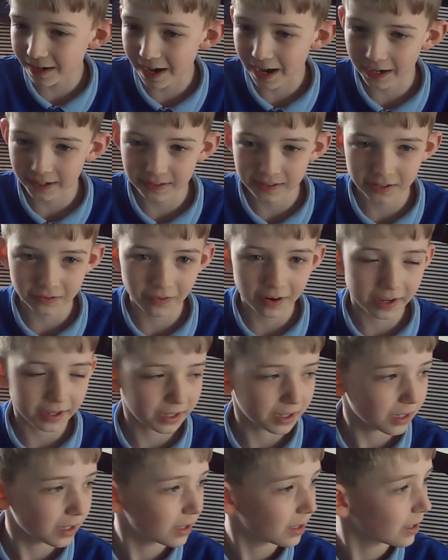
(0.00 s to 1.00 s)
Xerik
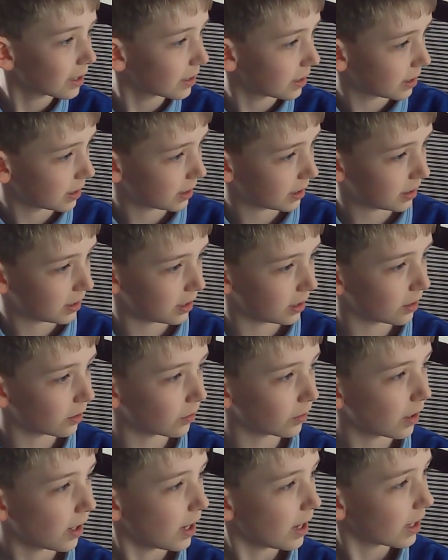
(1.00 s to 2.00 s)

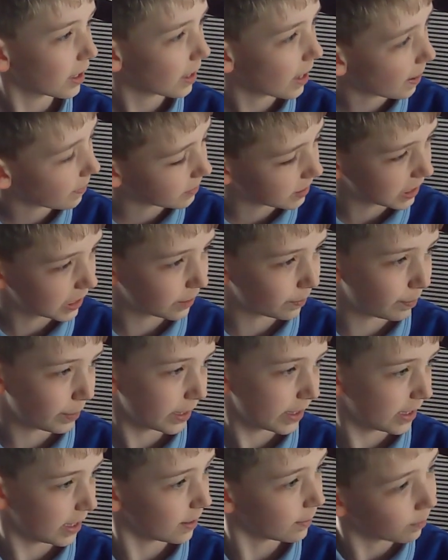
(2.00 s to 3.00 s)
still kept
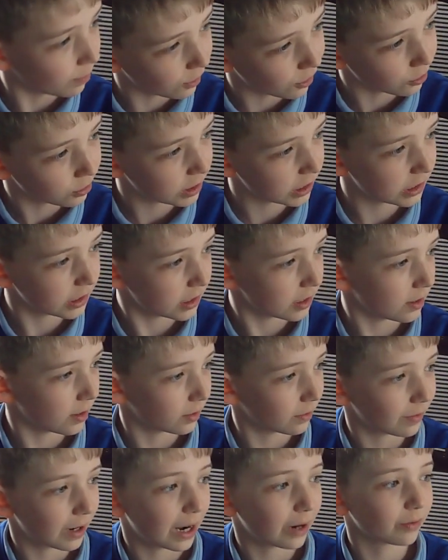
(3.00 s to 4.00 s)
spitting blood into the
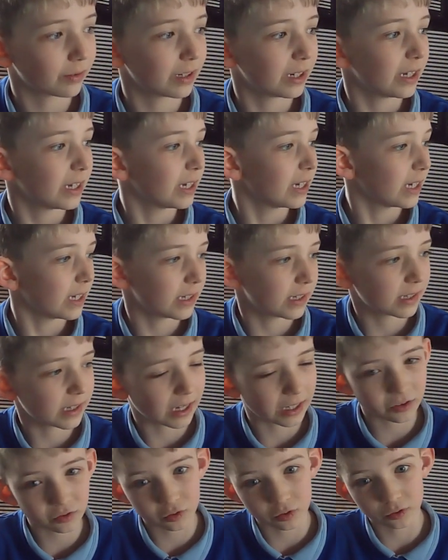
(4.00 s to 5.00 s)
ground. His
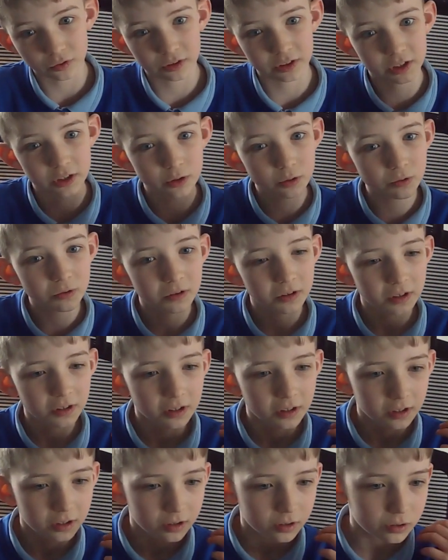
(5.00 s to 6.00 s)
tendrils
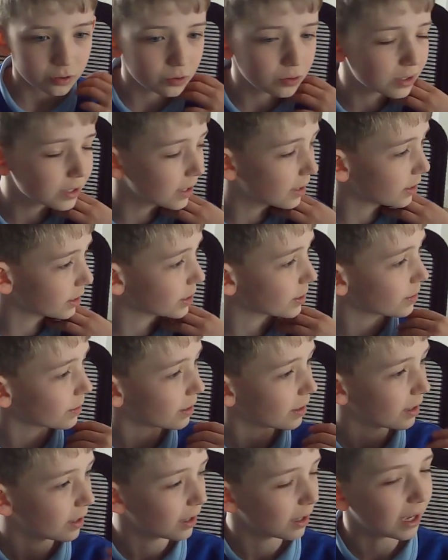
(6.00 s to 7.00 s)
useless,
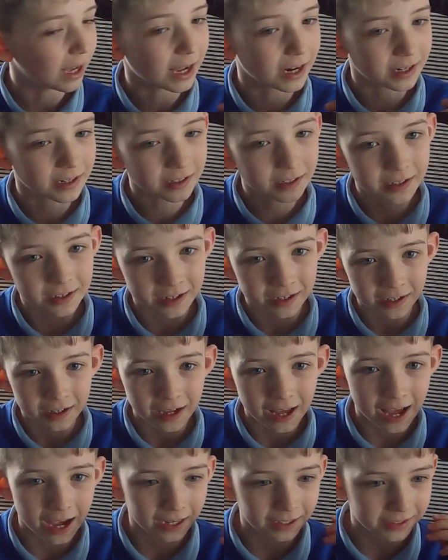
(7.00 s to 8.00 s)
and
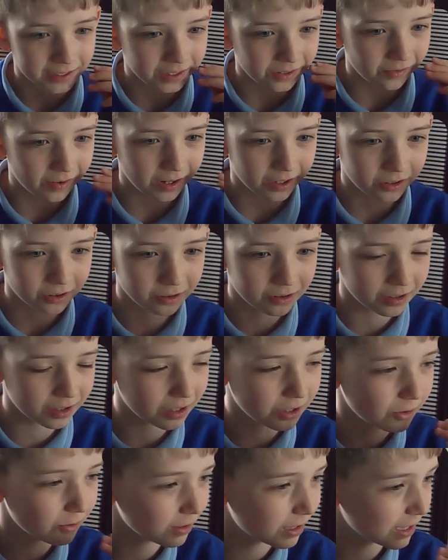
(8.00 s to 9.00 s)
Xerik couldn't
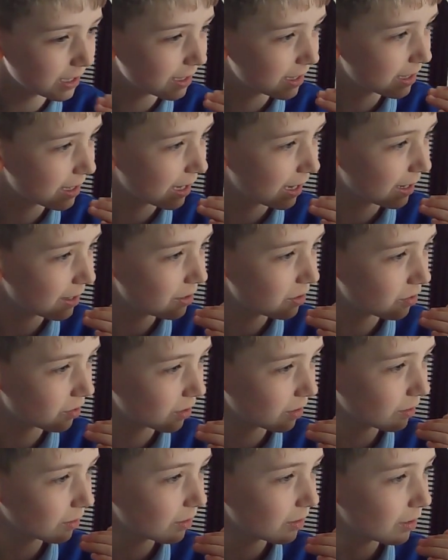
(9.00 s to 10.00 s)
use his tendrils